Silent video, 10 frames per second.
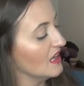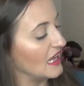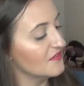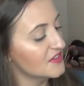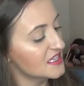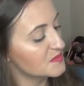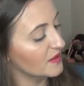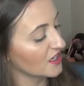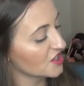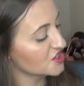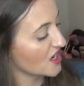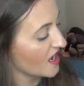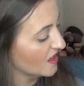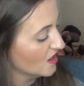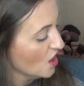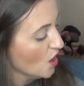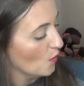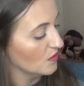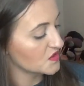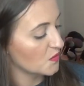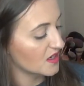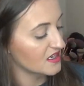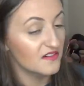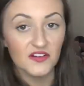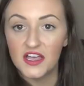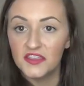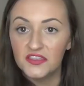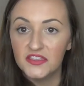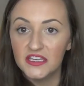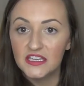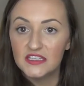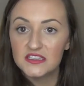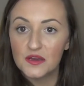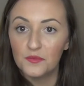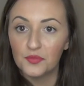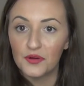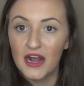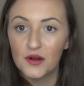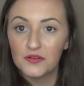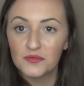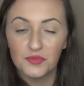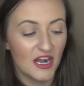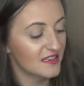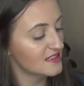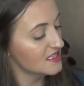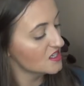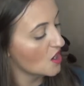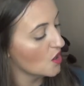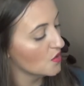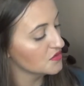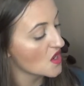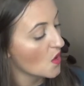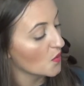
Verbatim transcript: if this bigger shade was one of these brown bronzy tones,